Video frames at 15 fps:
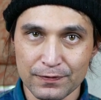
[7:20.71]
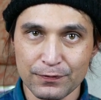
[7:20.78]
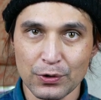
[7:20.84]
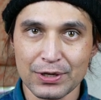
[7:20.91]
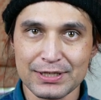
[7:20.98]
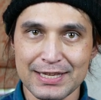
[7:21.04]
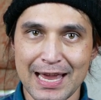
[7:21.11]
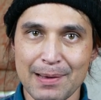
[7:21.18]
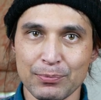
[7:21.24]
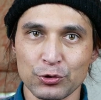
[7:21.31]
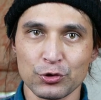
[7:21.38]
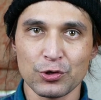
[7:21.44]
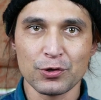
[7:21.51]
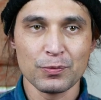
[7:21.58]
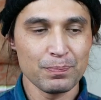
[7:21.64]
For example,
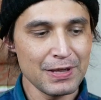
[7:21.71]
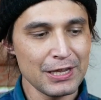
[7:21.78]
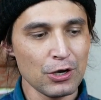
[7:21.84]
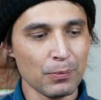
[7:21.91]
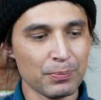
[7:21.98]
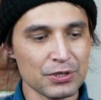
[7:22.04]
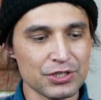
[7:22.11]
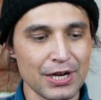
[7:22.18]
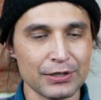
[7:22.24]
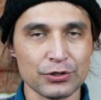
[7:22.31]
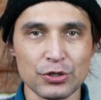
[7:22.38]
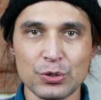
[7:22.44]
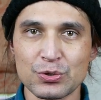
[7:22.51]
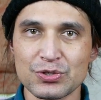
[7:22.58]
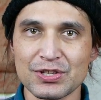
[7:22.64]
the Pico projector
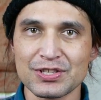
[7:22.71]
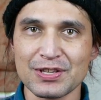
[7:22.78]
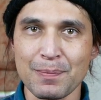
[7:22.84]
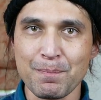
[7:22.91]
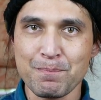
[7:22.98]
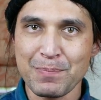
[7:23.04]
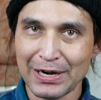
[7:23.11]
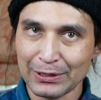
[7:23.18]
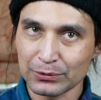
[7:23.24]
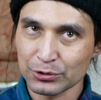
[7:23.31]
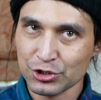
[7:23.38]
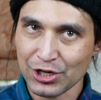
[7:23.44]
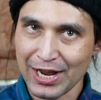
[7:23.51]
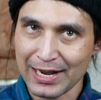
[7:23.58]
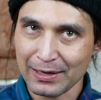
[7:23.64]
uses a barrel
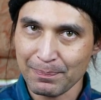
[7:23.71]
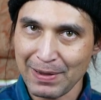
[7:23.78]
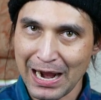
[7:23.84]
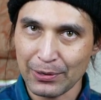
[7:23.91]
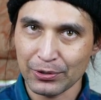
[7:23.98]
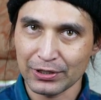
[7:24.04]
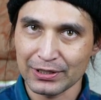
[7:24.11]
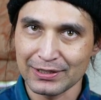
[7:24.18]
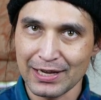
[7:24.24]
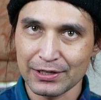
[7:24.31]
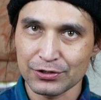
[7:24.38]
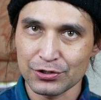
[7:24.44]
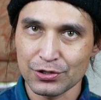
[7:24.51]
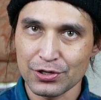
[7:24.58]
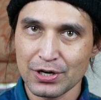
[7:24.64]
jack power
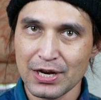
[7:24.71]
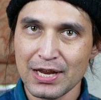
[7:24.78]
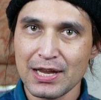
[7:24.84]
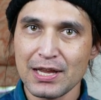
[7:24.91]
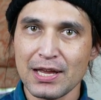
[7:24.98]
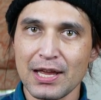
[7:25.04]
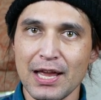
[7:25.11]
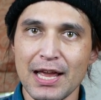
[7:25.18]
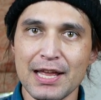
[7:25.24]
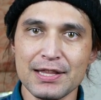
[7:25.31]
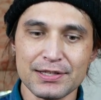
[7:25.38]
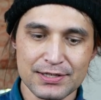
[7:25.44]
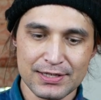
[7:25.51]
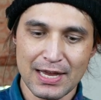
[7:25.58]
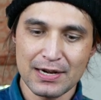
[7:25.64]
connector
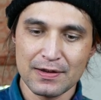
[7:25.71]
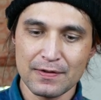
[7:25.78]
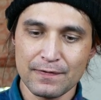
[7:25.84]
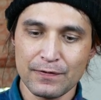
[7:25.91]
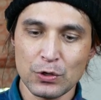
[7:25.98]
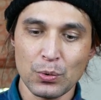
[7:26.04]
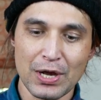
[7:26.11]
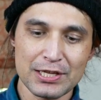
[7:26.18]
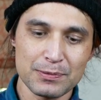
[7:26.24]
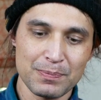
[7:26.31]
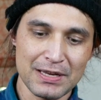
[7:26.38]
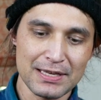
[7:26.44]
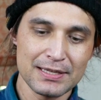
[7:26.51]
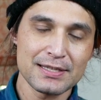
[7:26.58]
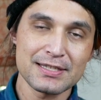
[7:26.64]
instead of
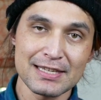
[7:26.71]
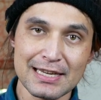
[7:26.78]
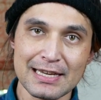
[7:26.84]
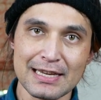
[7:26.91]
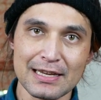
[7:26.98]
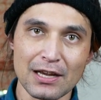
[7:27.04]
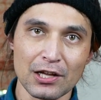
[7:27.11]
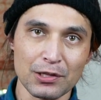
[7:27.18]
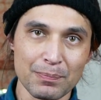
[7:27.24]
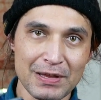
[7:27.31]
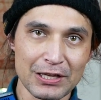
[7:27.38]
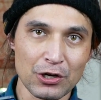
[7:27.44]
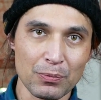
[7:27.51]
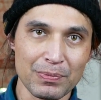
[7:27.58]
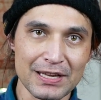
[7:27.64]
USB-C on the
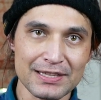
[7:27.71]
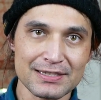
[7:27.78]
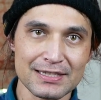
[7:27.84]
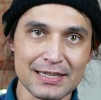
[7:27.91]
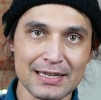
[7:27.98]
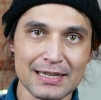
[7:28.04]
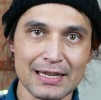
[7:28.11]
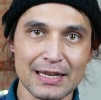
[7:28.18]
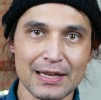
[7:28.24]
Pico PC.